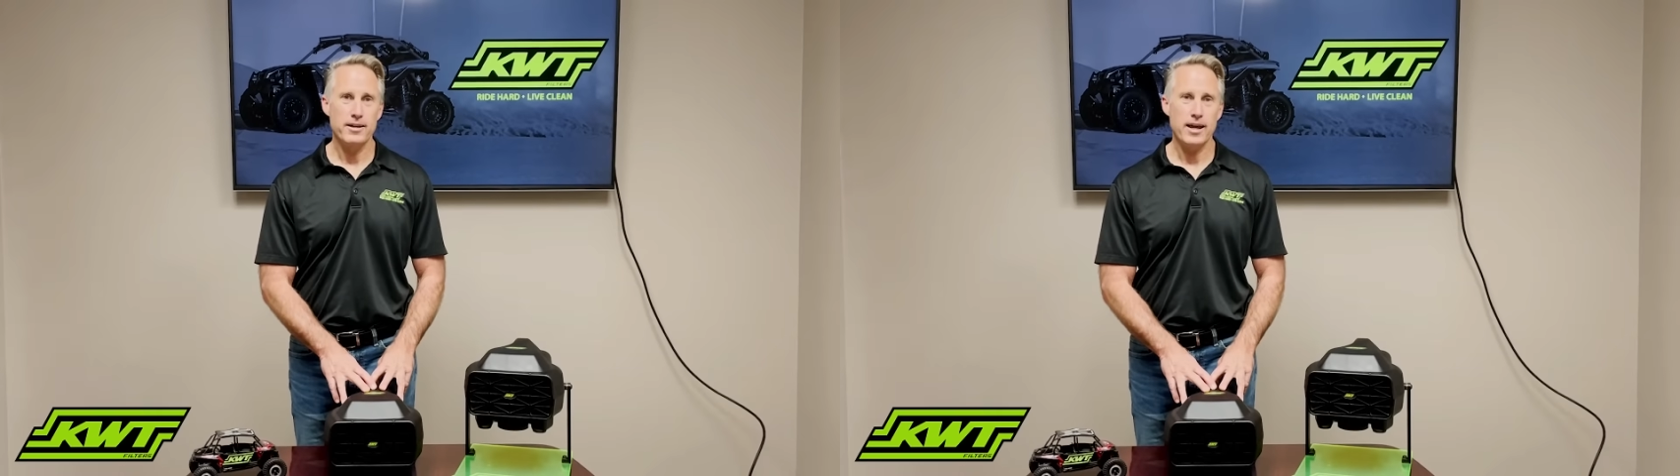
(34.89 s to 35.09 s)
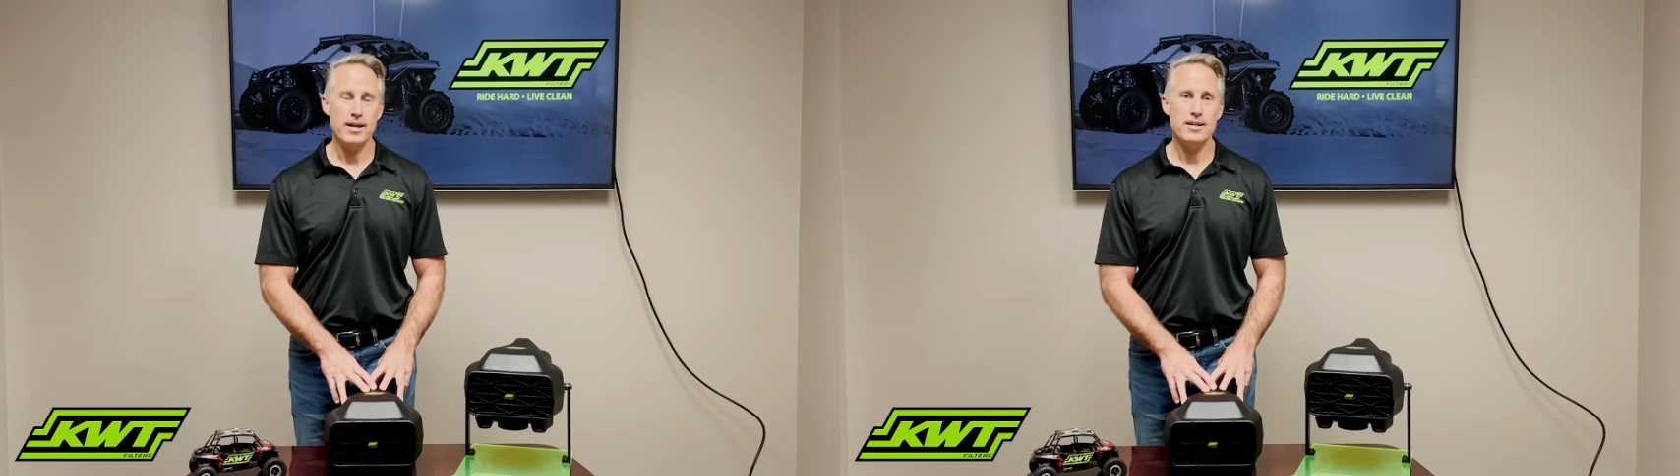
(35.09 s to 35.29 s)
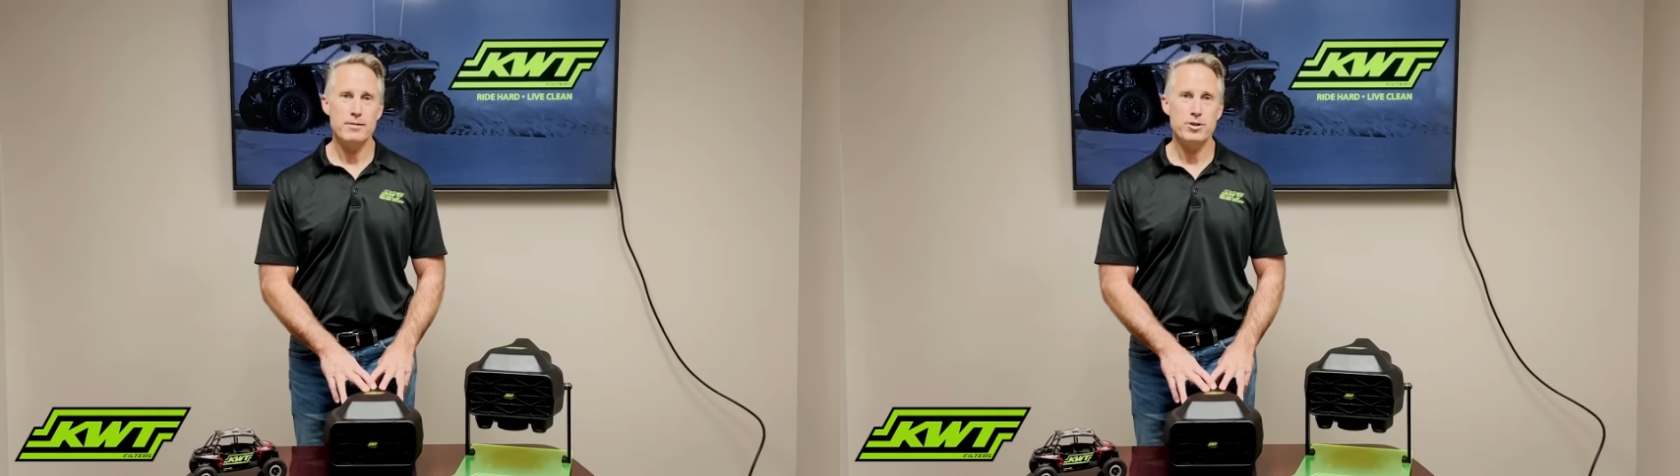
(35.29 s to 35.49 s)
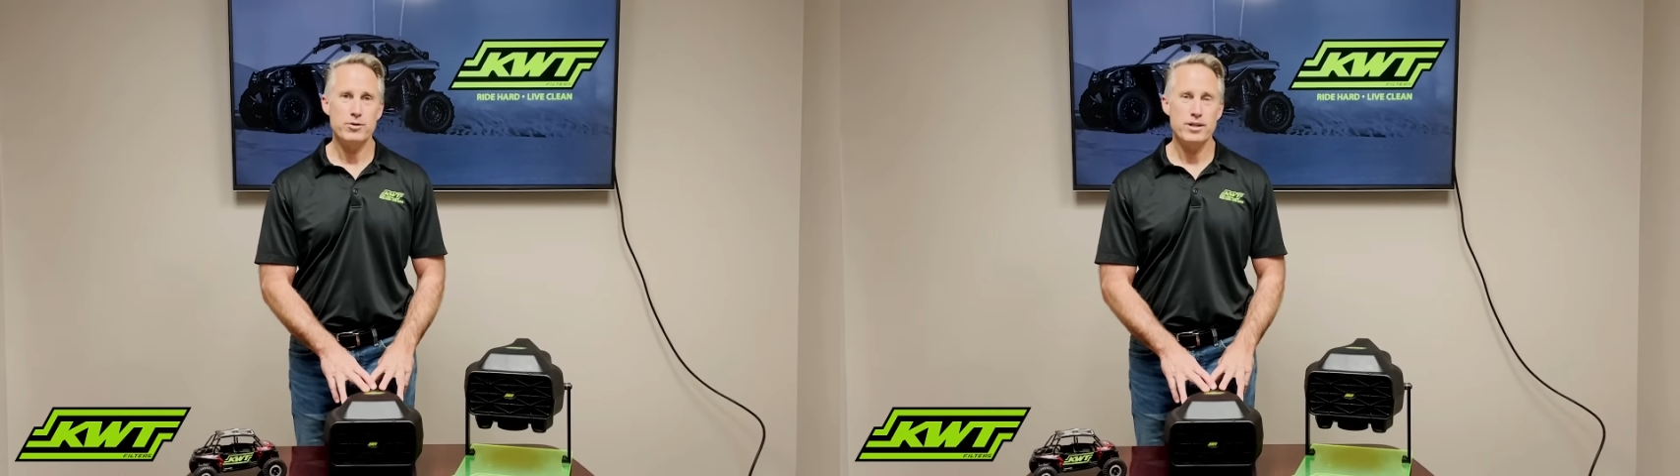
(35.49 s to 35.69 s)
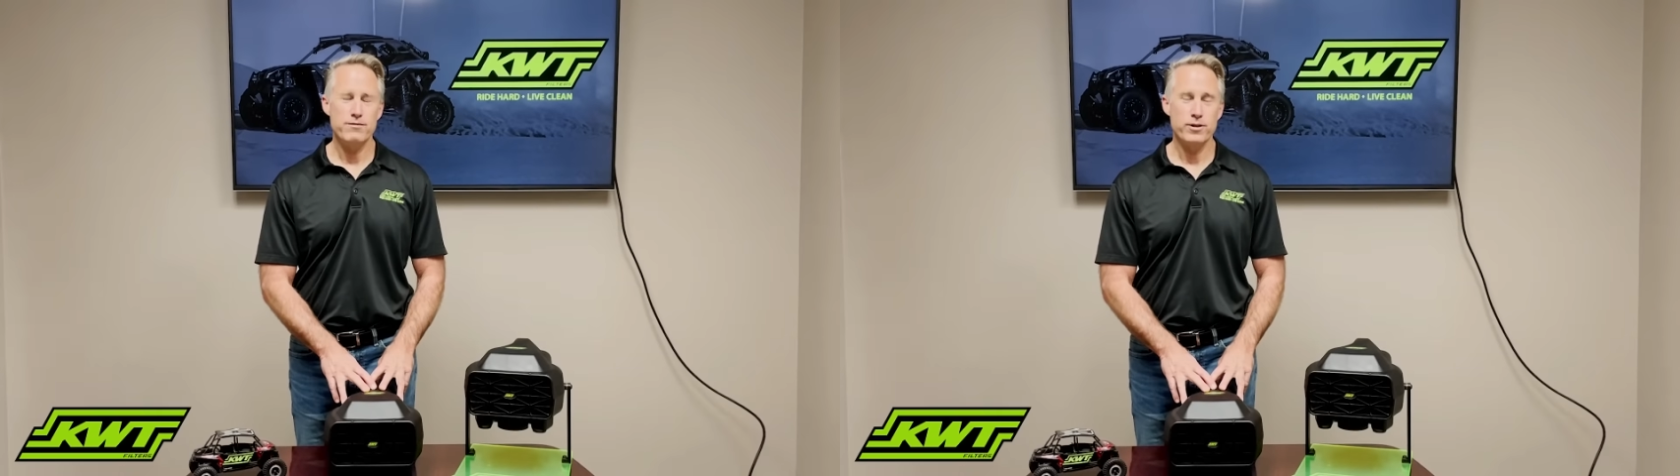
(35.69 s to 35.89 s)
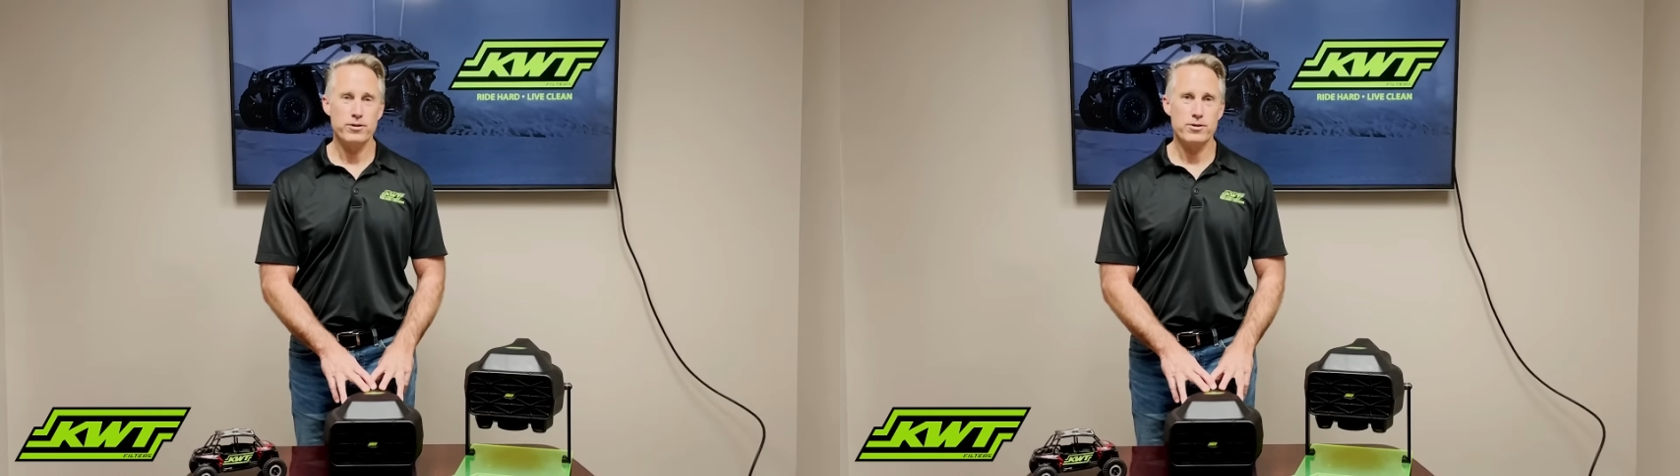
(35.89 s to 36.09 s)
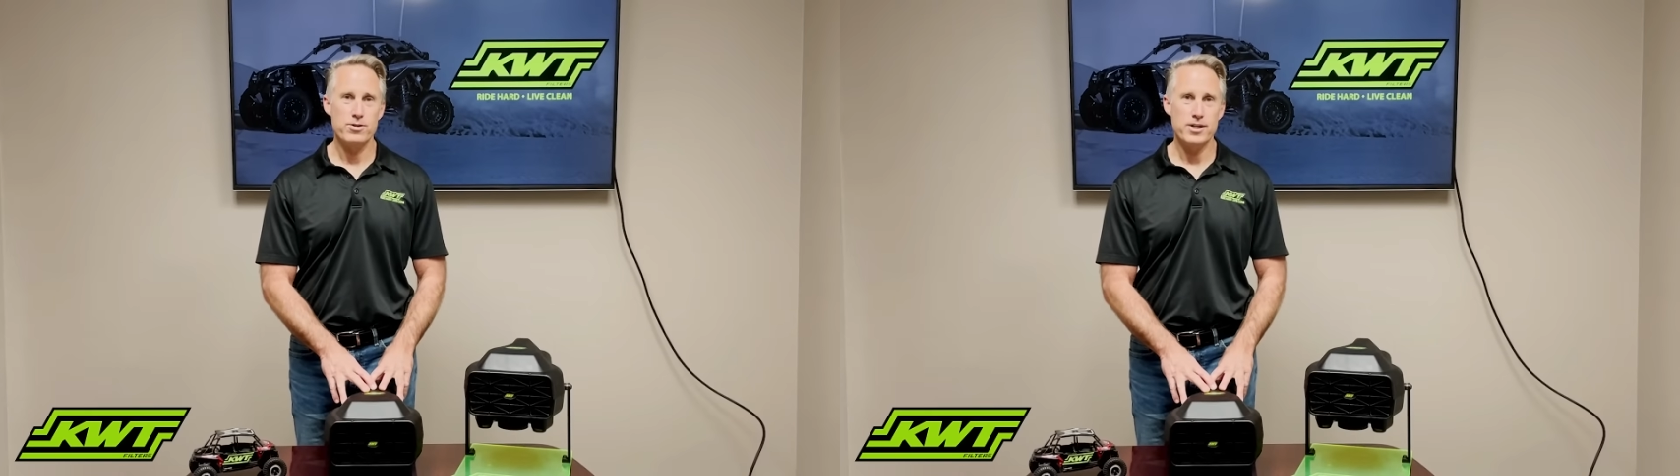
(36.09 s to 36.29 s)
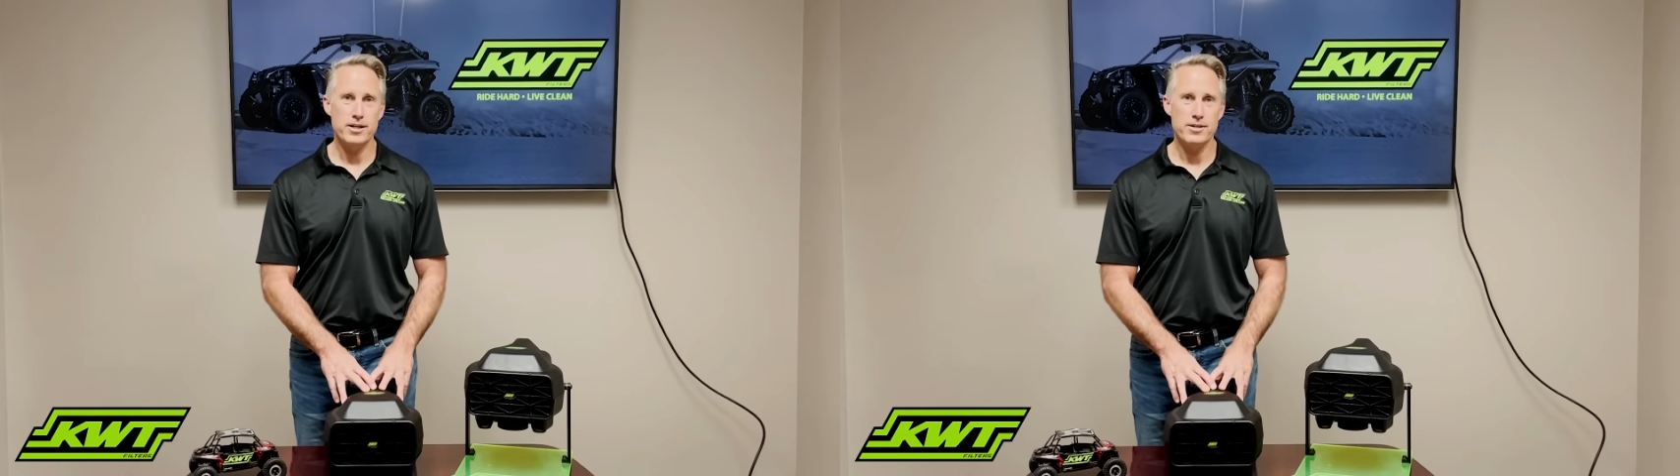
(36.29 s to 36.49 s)
KWT
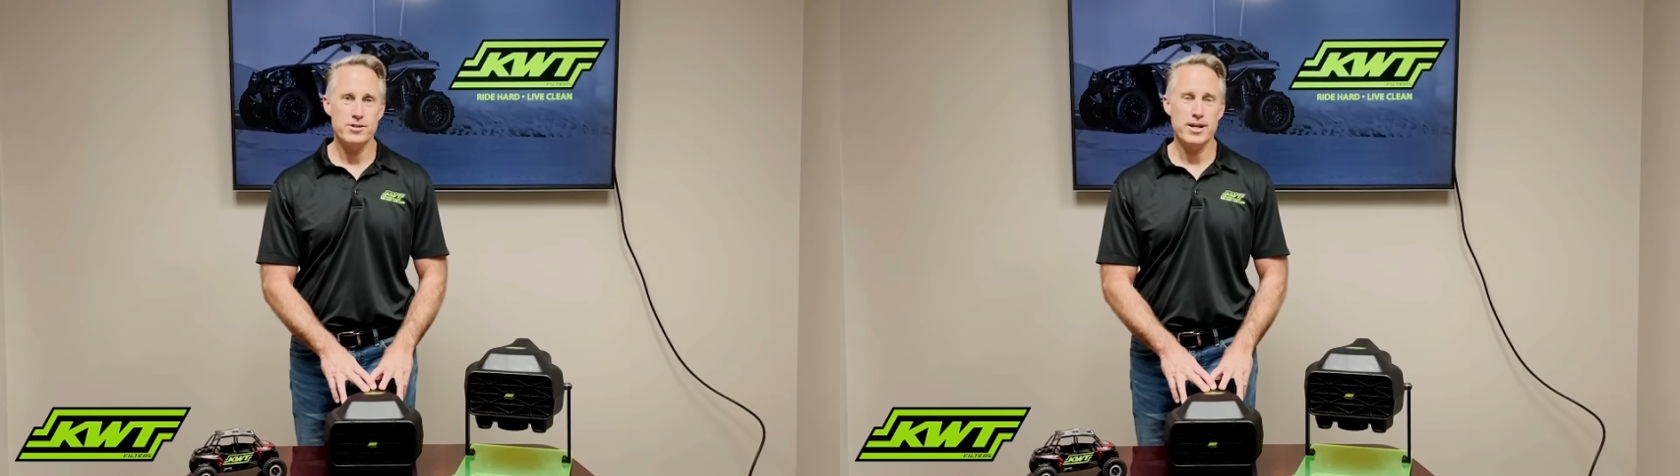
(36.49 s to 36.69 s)
Filters in